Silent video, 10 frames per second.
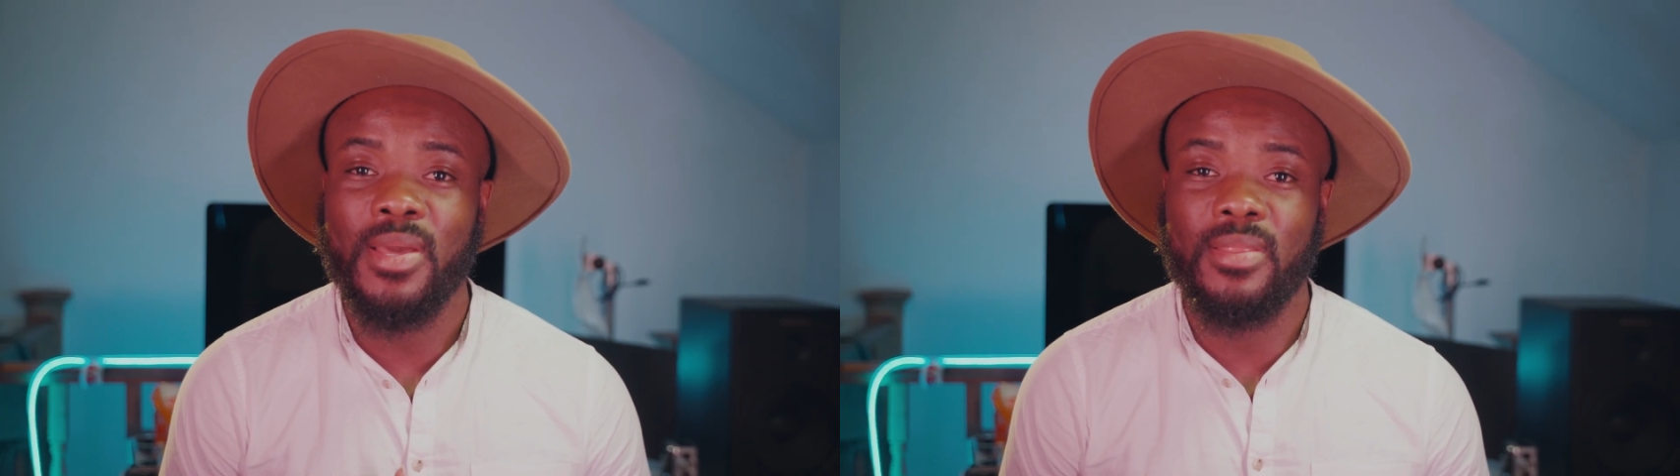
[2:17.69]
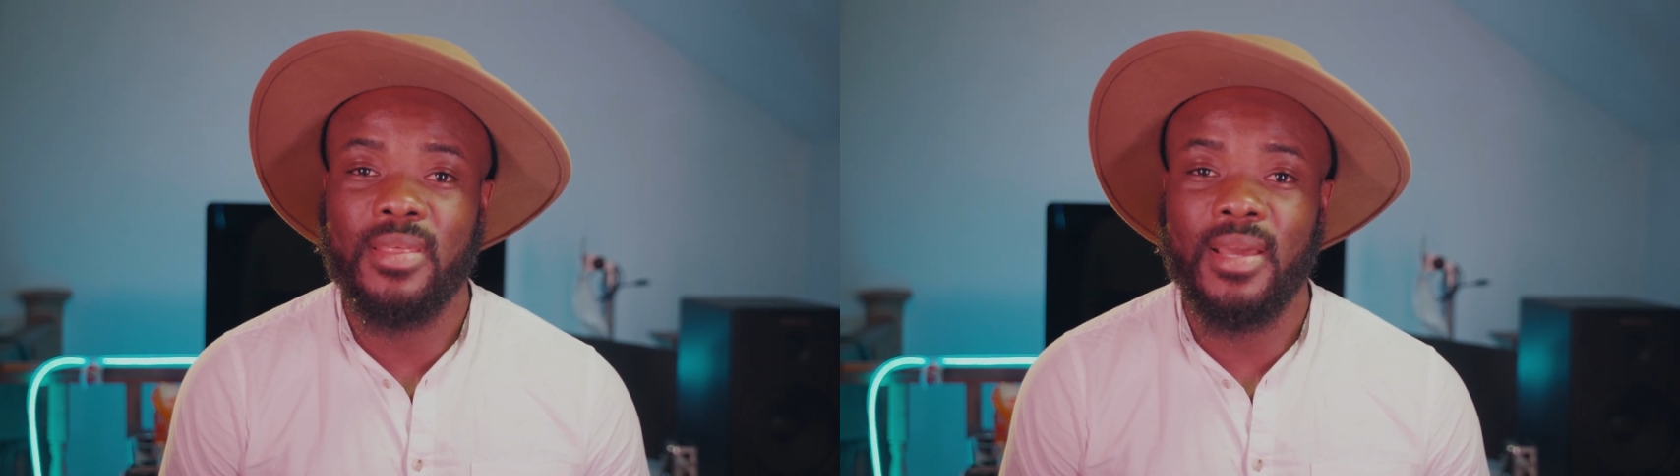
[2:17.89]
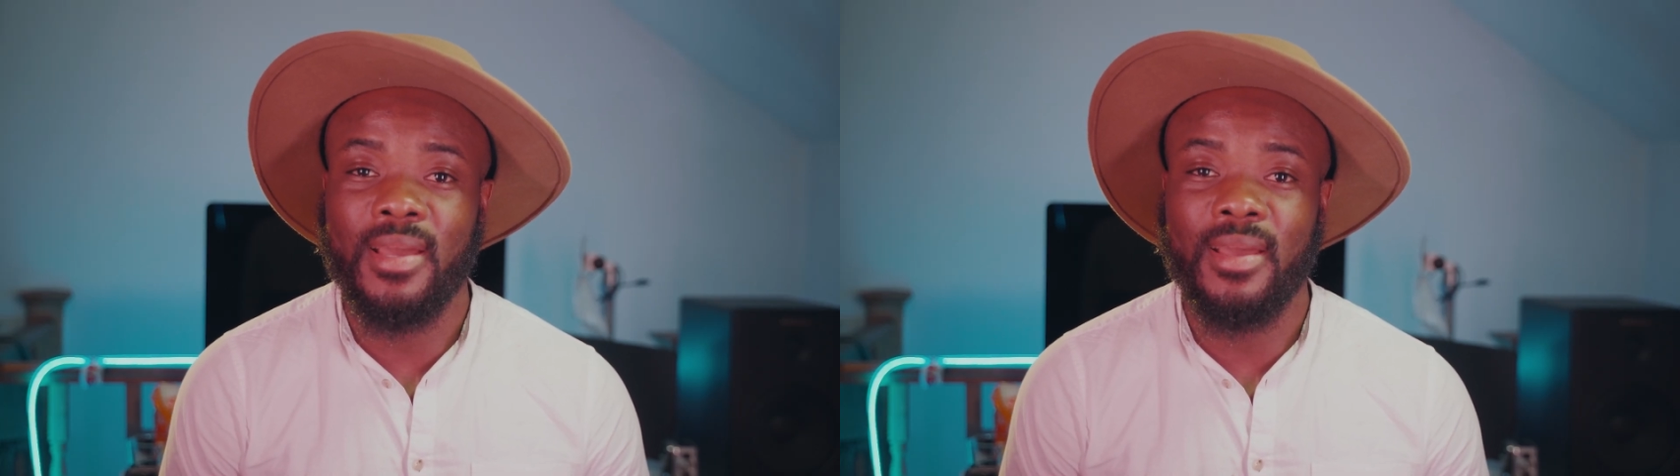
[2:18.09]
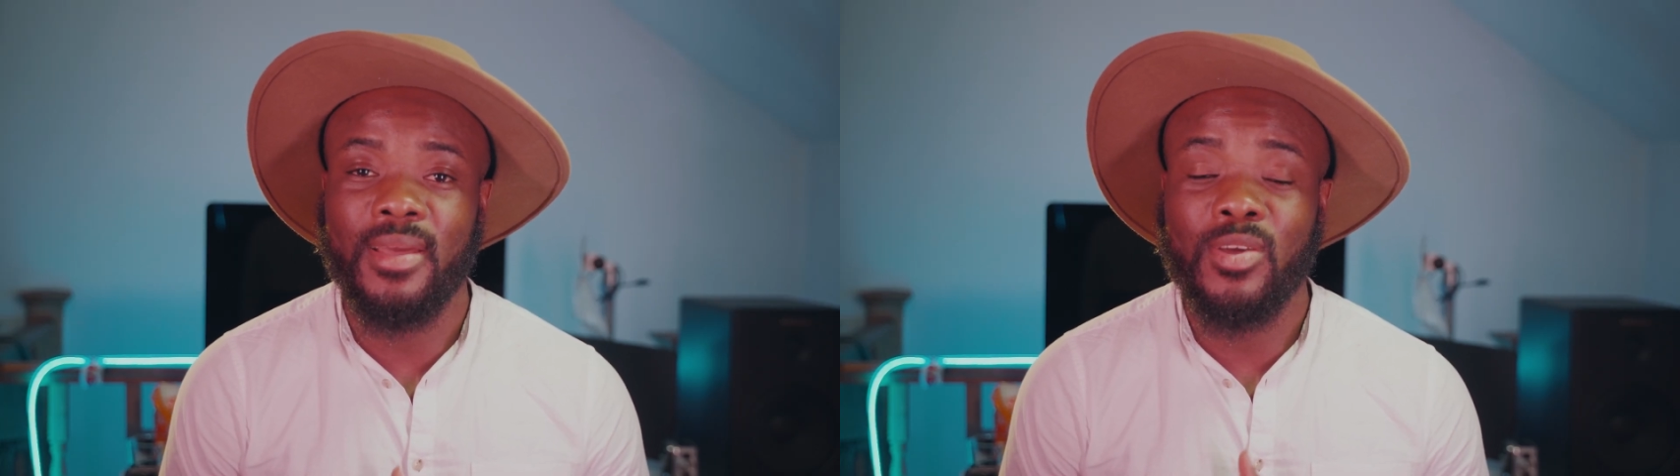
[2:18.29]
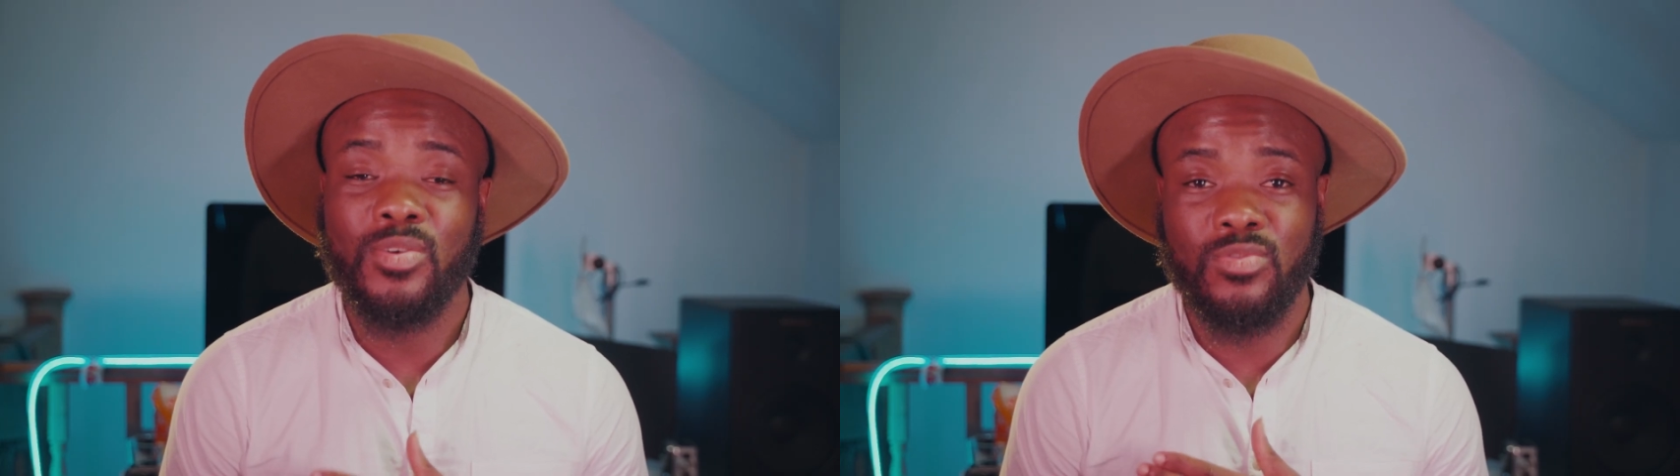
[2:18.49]

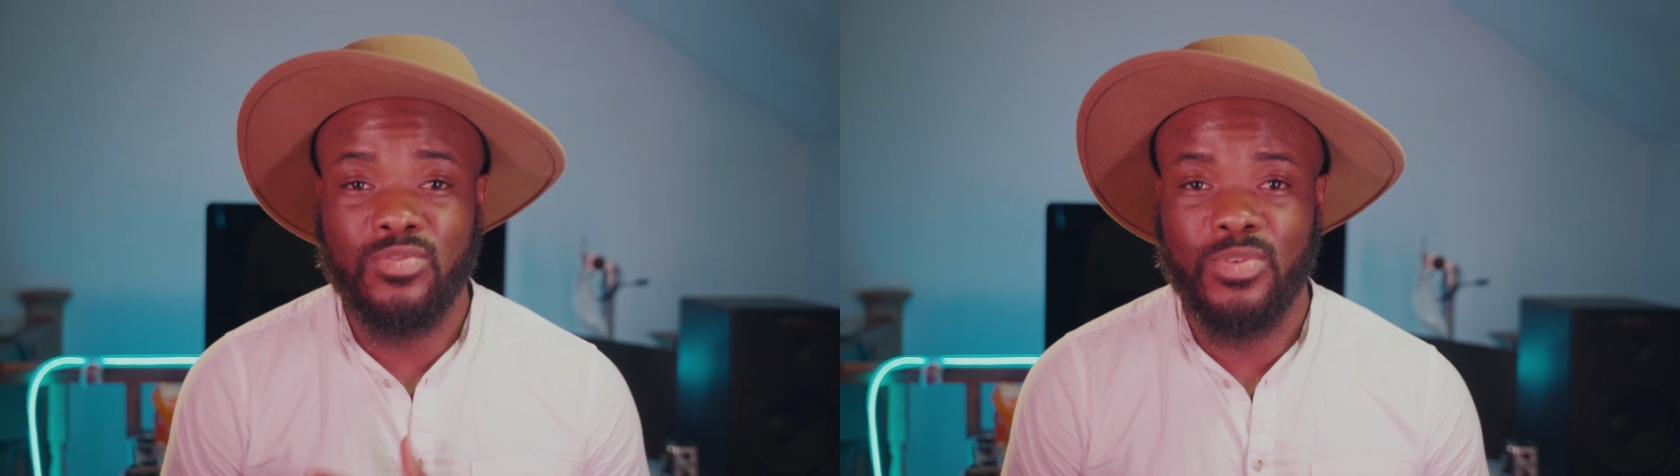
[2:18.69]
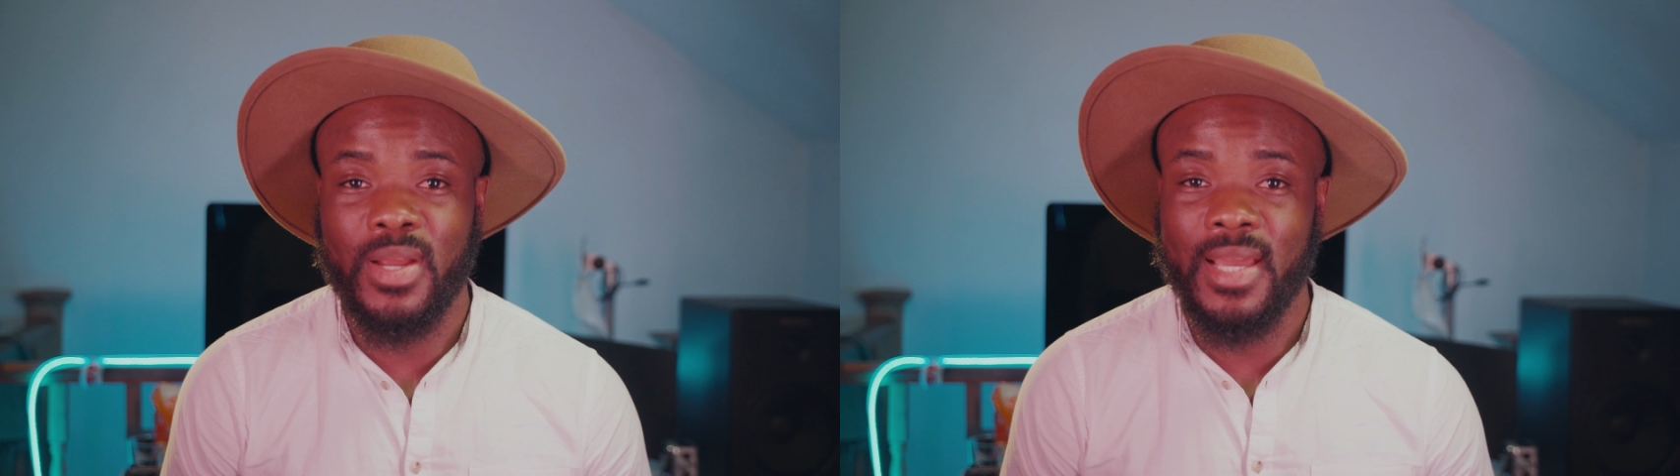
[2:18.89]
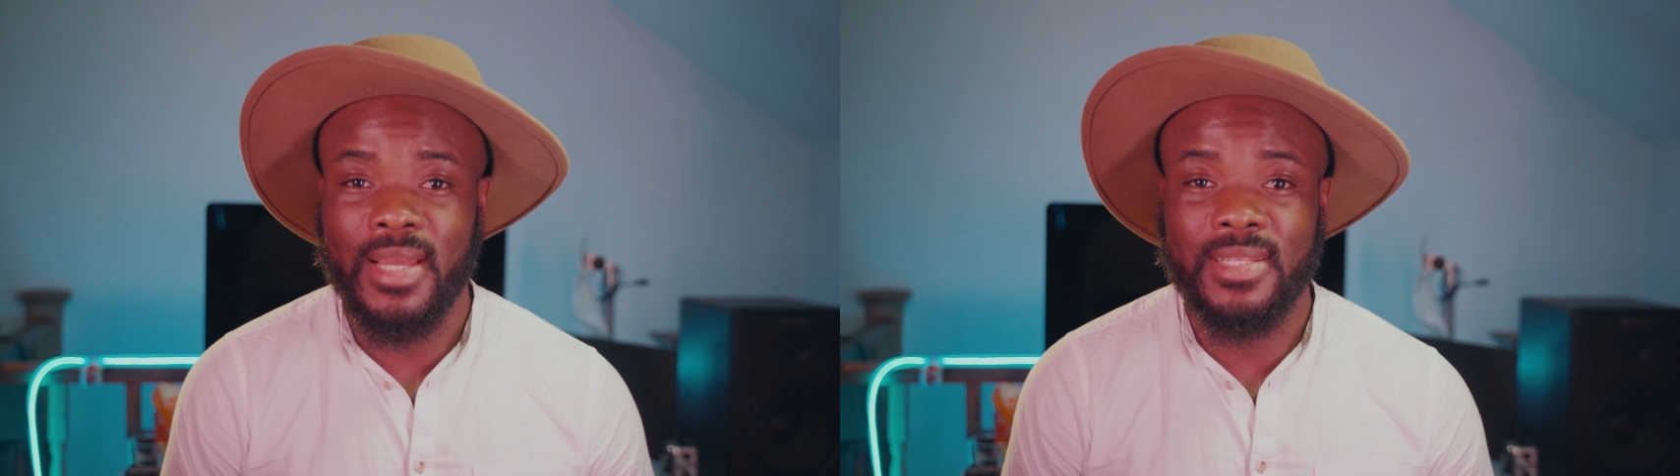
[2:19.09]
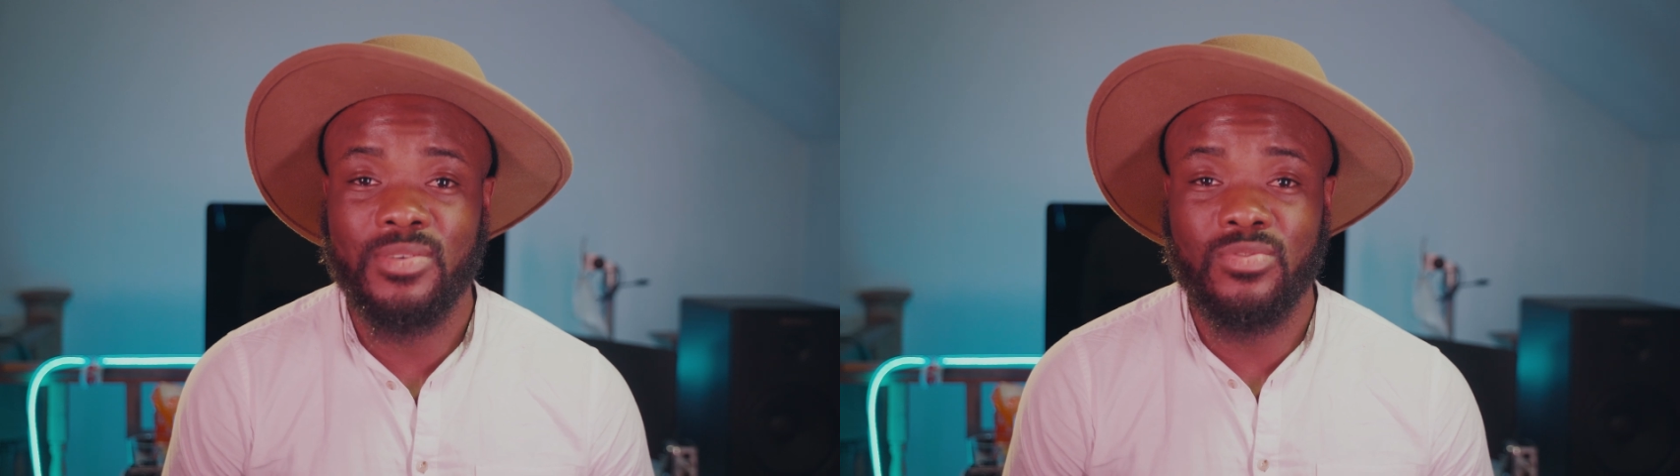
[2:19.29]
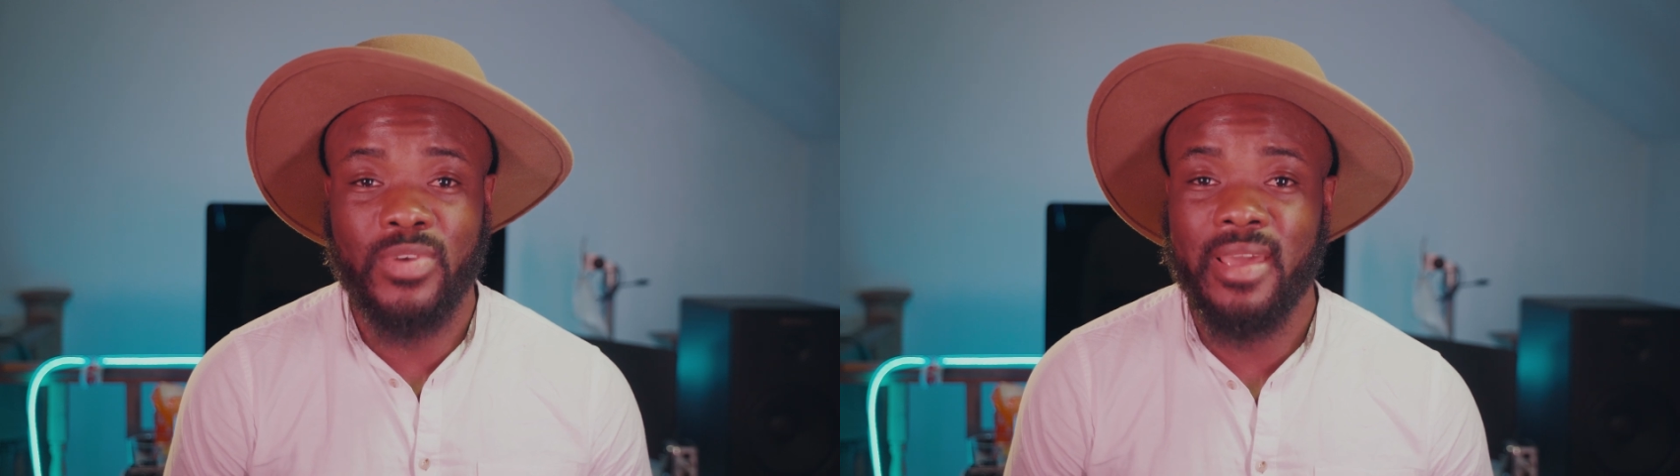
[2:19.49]
the Red
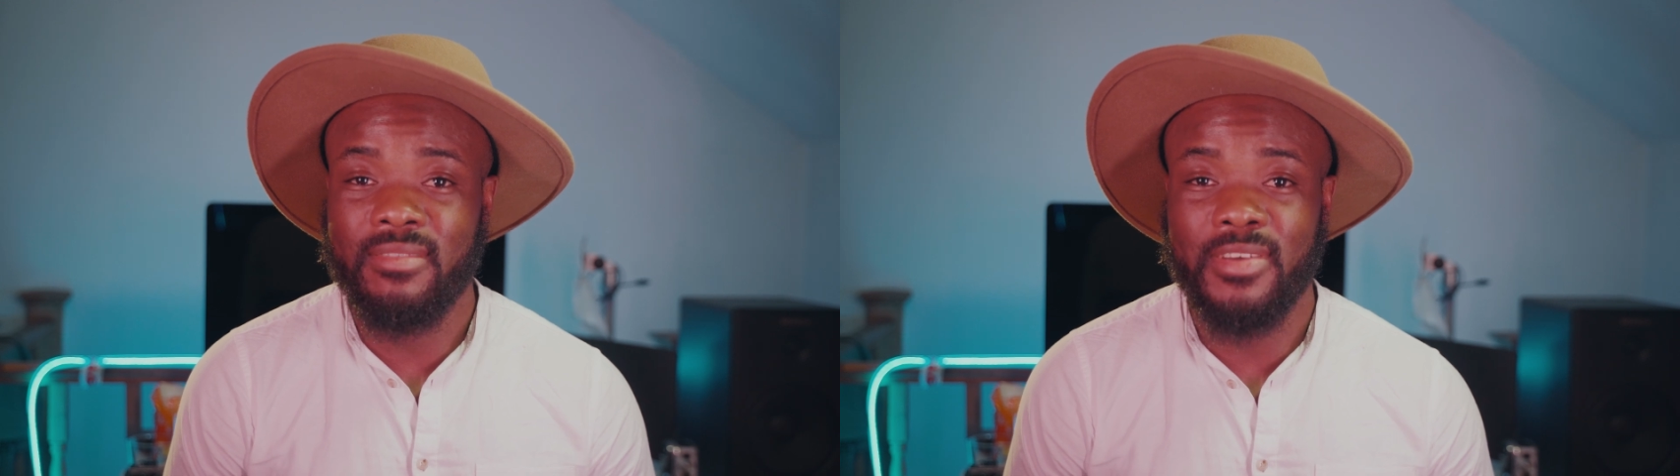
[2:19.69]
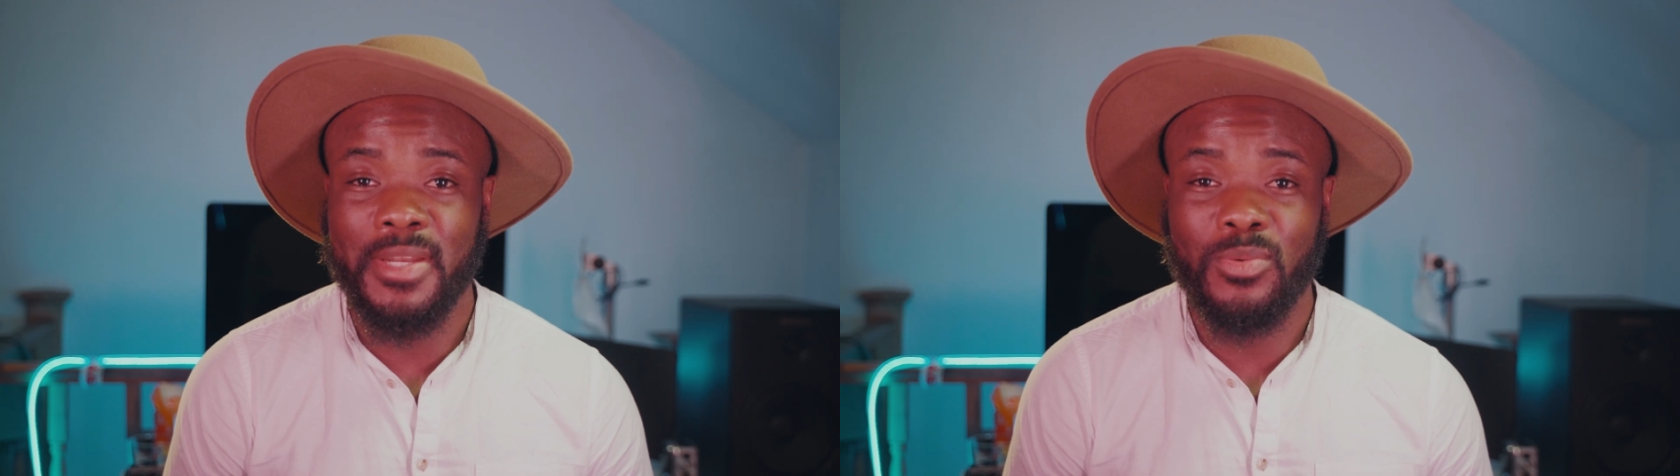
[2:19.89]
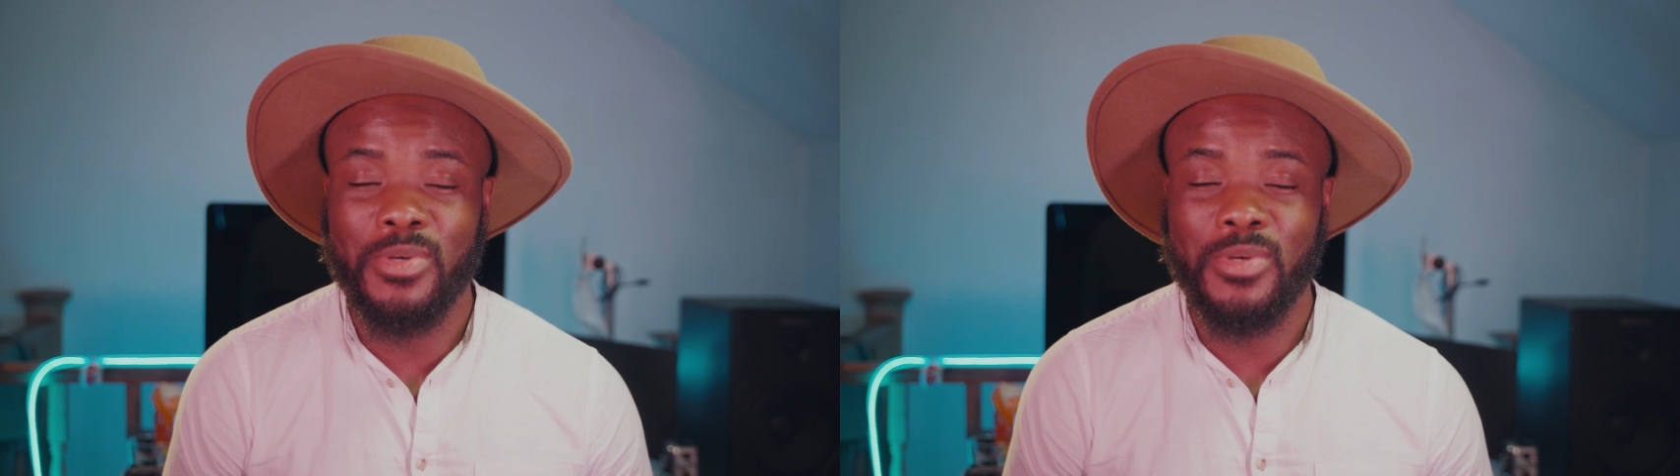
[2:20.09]
Raven,